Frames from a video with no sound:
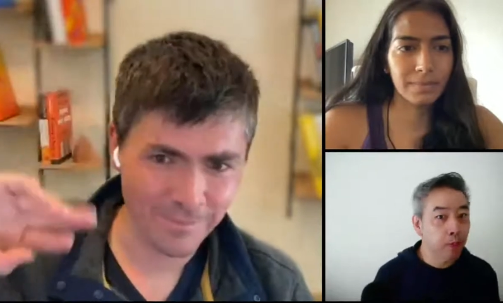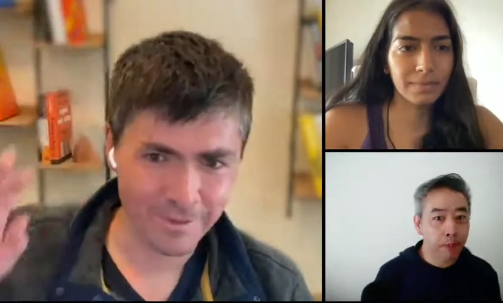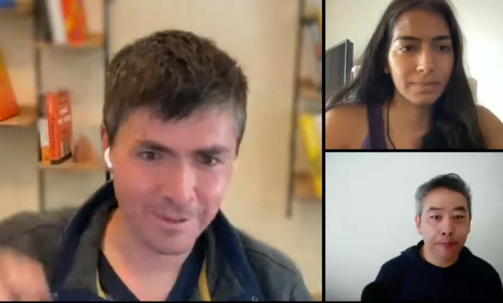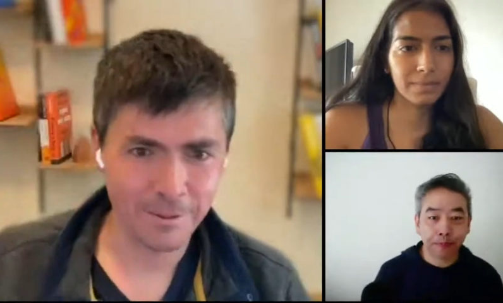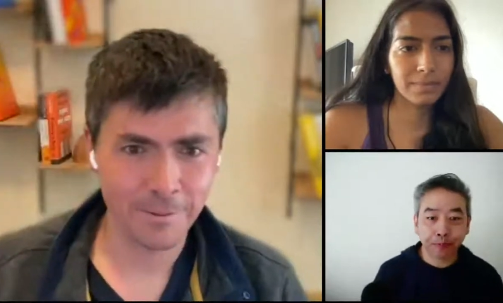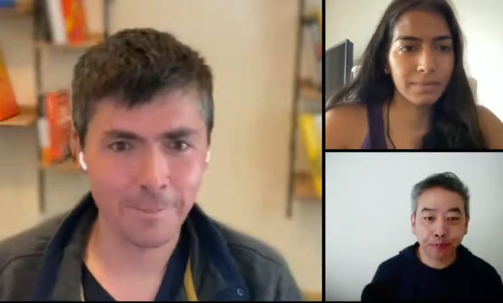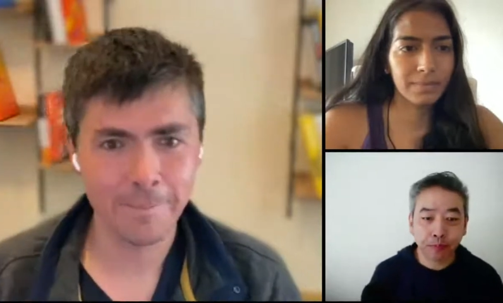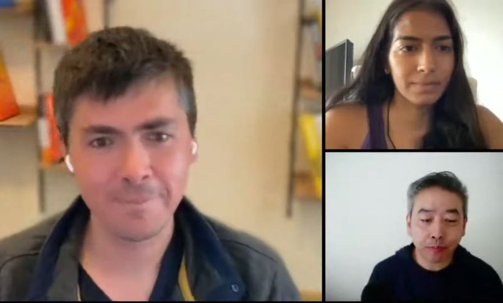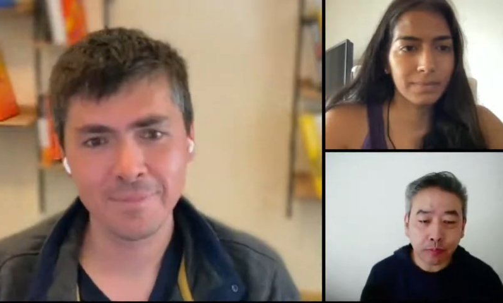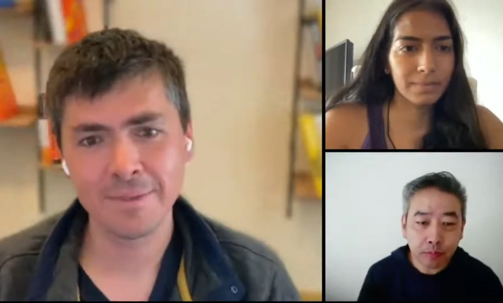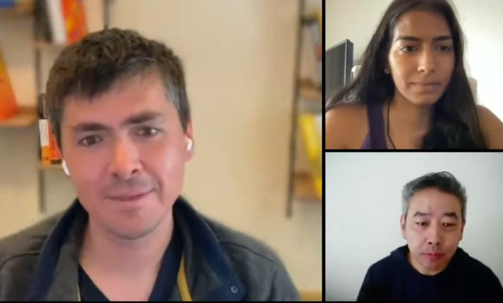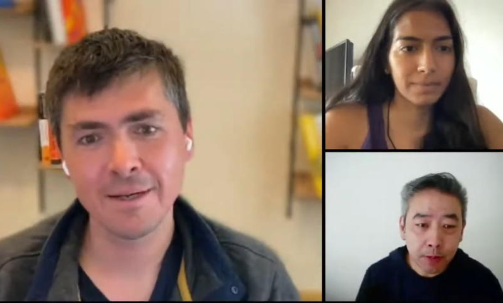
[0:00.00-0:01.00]
Speaker 1: you know.
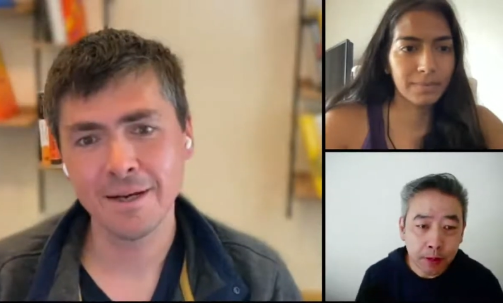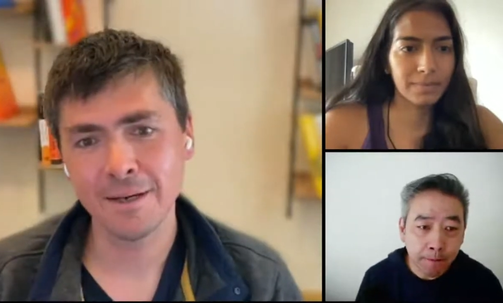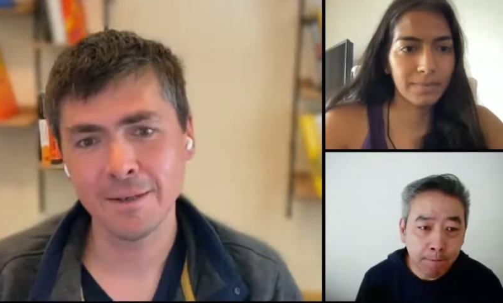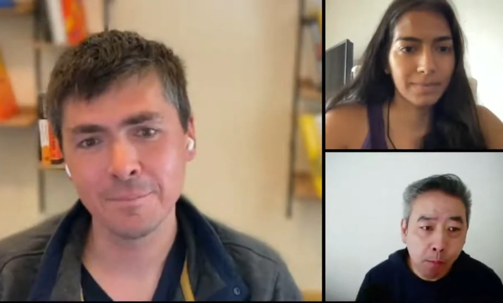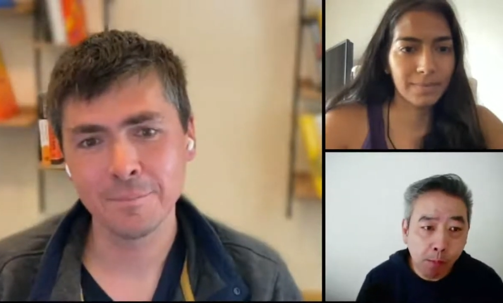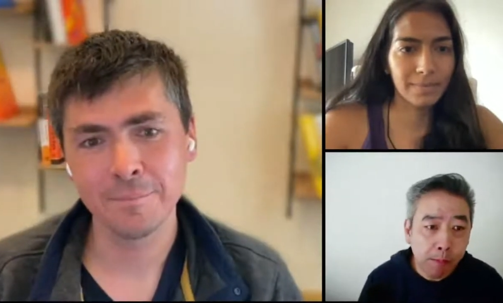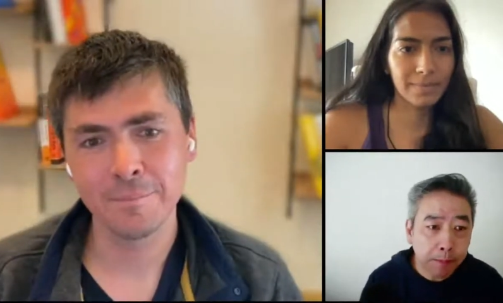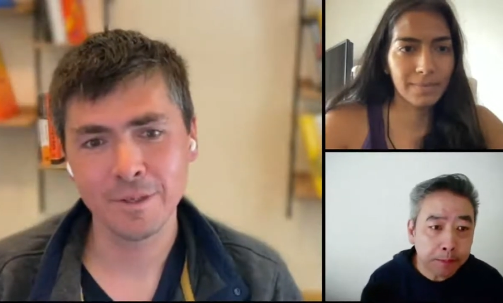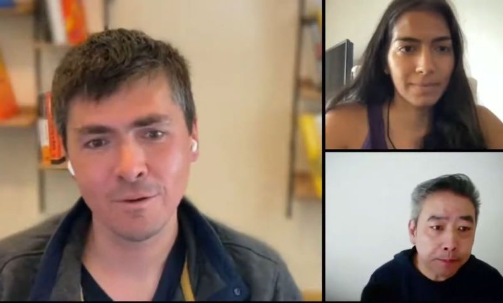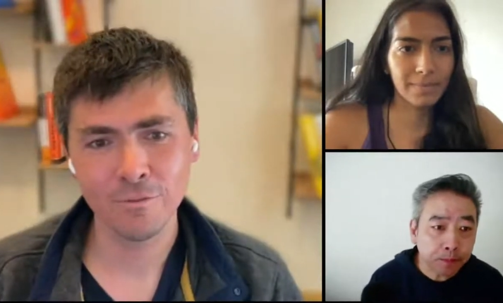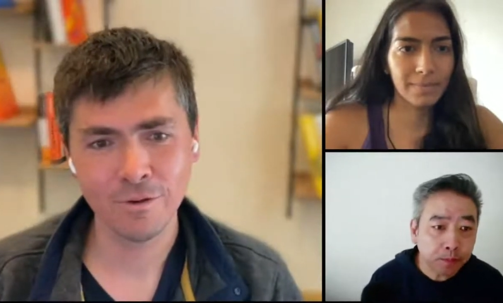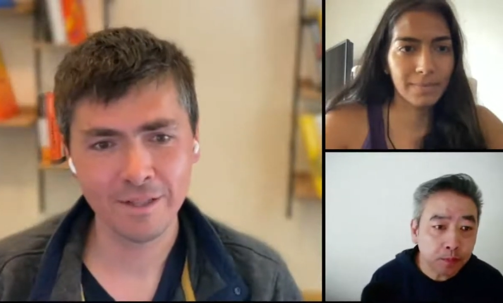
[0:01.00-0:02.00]
Uh, but
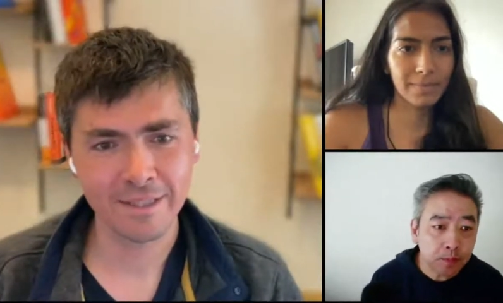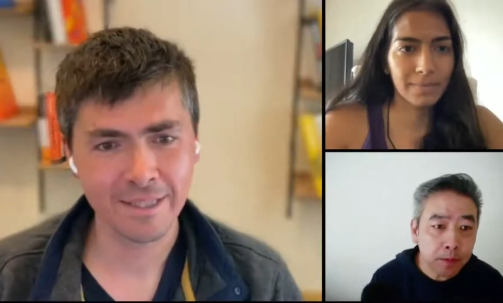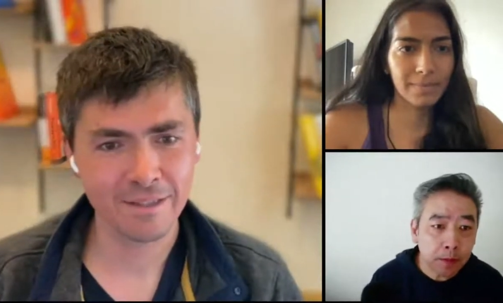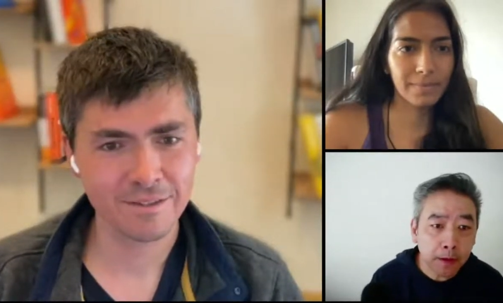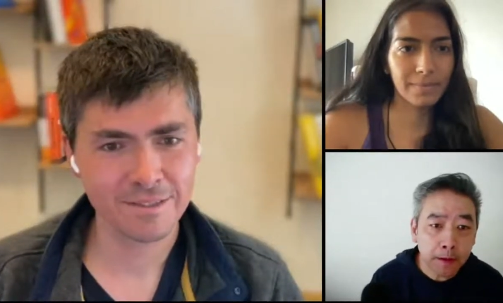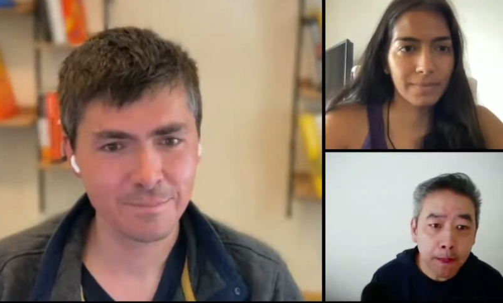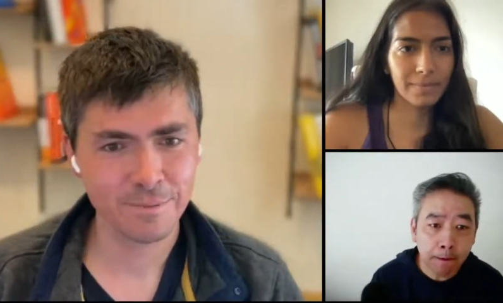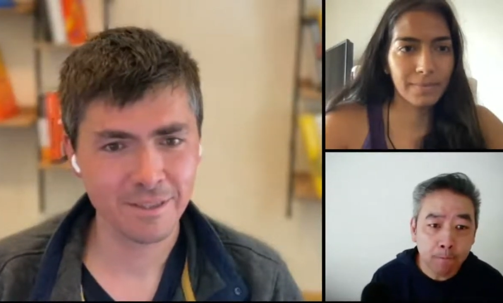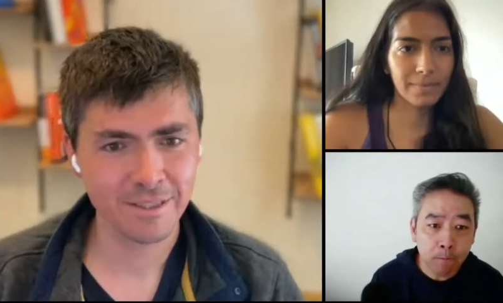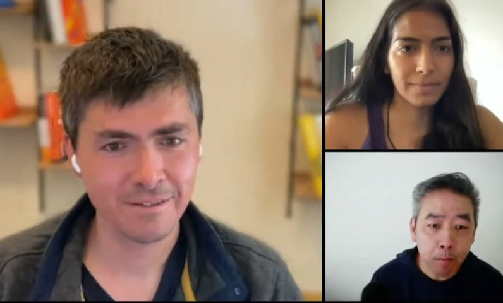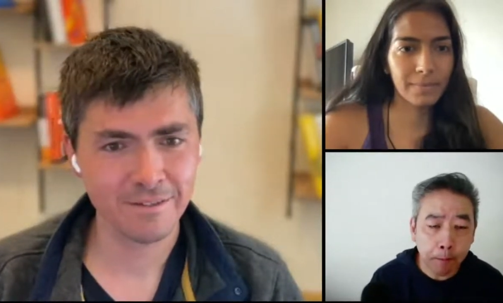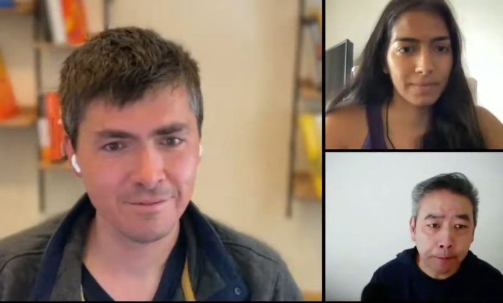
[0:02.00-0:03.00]
overall, I think it looks pretty
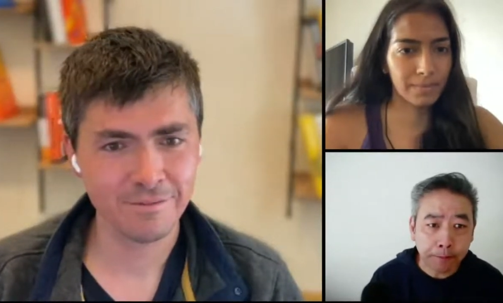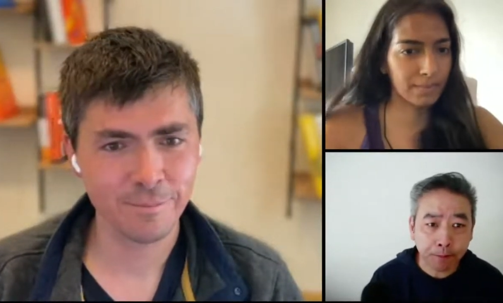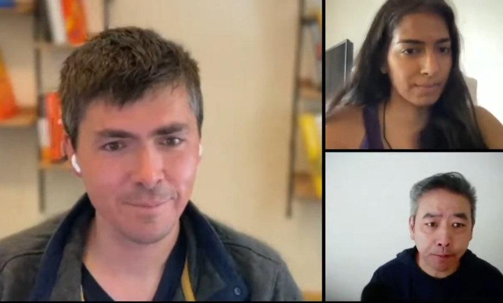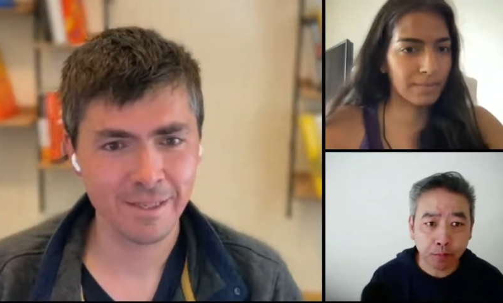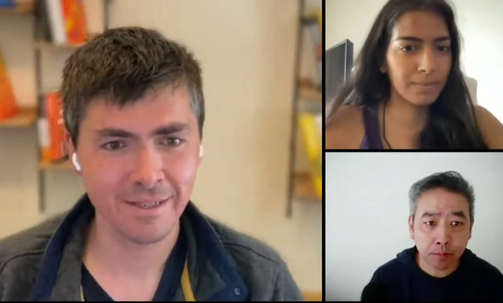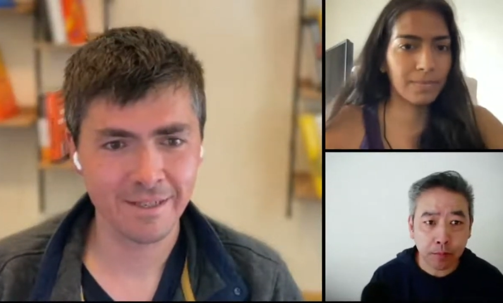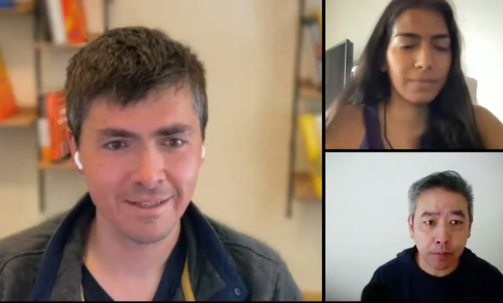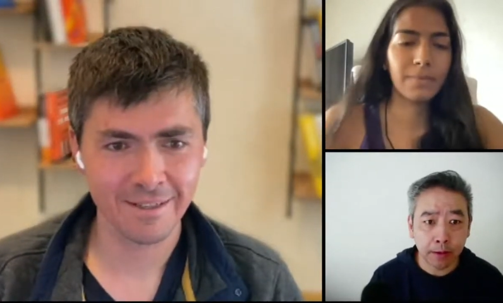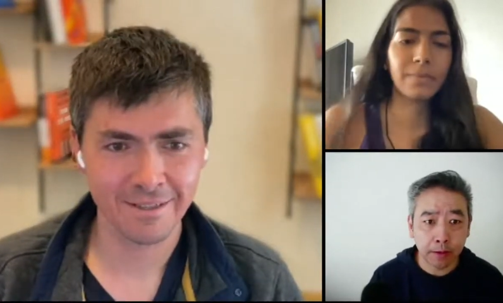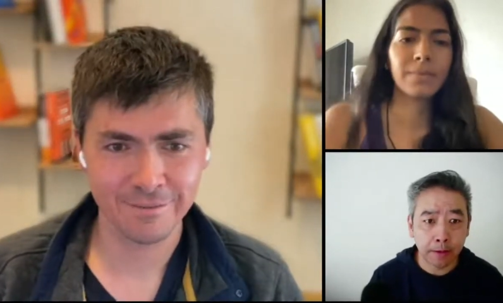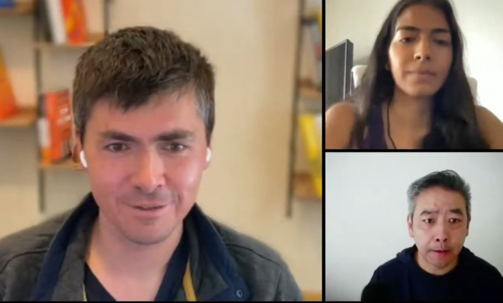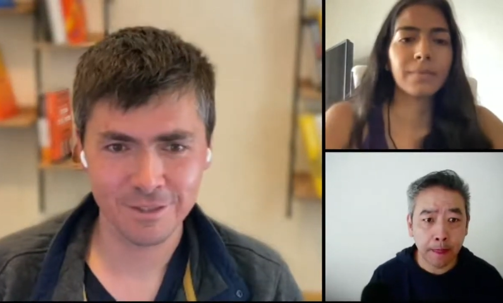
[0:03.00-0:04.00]
good for being
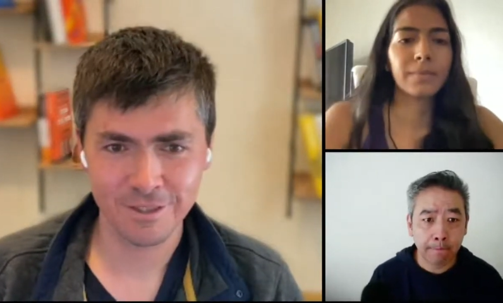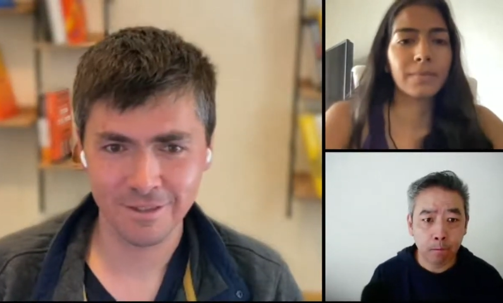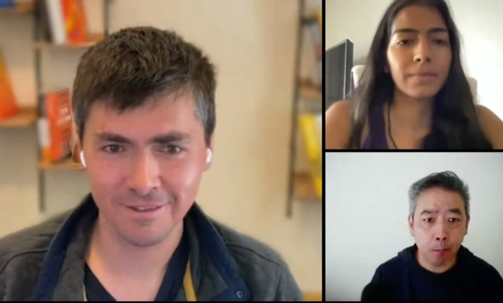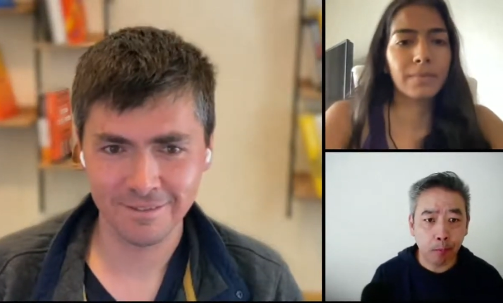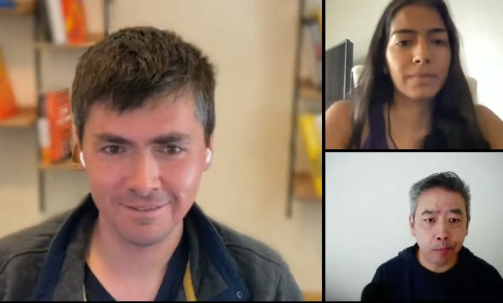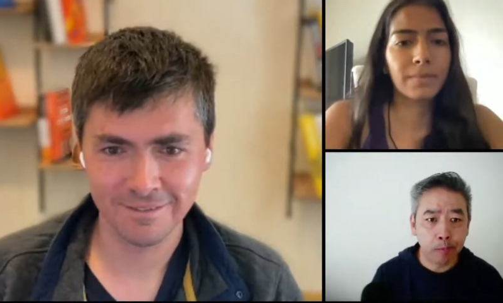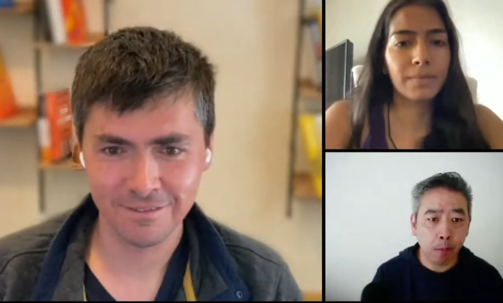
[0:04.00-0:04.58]
kind of just all